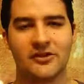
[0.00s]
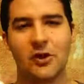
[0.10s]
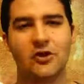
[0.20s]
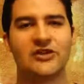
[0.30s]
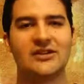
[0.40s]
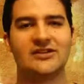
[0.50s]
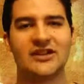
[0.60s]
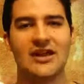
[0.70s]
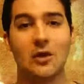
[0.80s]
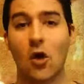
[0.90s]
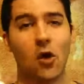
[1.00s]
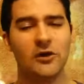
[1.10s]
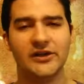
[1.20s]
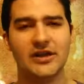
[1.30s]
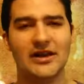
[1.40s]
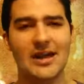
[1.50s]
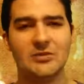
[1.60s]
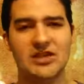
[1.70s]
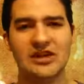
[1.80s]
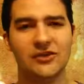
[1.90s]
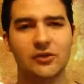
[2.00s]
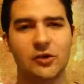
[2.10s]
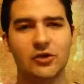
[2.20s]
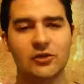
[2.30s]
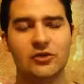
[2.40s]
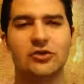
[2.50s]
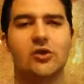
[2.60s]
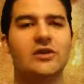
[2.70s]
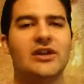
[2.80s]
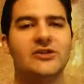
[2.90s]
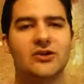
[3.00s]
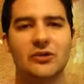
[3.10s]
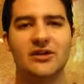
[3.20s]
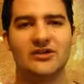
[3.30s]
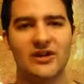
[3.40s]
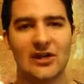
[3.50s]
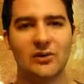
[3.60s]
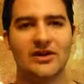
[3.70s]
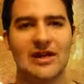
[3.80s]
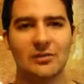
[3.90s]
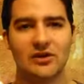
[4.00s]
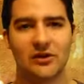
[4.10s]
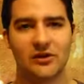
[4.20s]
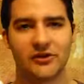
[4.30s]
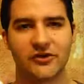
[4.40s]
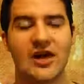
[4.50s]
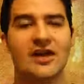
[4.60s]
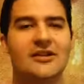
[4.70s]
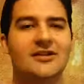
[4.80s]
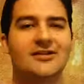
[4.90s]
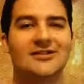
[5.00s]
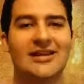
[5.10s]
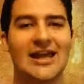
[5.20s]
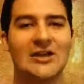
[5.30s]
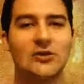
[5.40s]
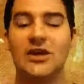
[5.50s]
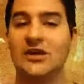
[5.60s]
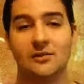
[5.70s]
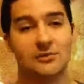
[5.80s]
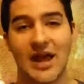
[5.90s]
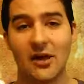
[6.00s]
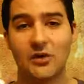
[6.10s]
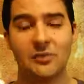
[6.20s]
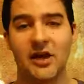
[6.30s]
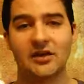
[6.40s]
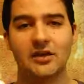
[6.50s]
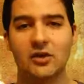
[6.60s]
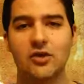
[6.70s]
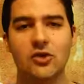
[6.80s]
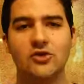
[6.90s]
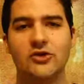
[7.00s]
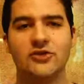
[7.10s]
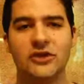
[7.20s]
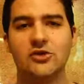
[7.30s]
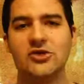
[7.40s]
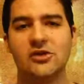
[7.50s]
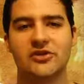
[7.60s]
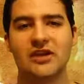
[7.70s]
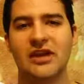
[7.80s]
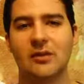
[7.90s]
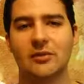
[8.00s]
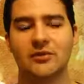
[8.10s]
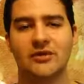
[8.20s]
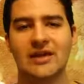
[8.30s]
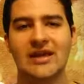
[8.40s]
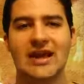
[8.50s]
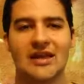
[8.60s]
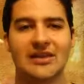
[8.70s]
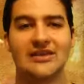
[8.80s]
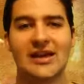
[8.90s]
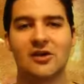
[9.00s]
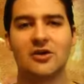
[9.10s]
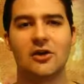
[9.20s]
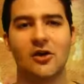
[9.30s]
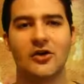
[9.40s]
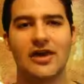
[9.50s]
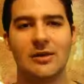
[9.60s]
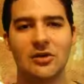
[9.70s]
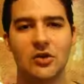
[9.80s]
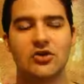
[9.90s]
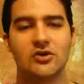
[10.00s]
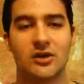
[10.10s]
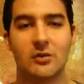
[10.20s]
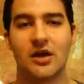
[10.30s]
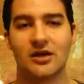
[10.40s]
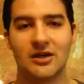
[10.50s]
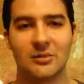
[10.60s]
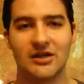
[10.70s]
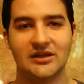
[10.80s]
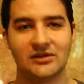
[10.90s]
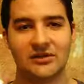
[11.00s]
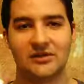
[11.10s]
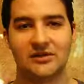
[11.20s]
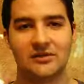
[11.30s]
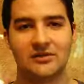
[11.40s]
Those that say only the name Jesus will do, don't listen to these sacred name cults. They are slandering everybody who uses Yeshua's name. And they dare to call the name Yeshua the mark of the beast.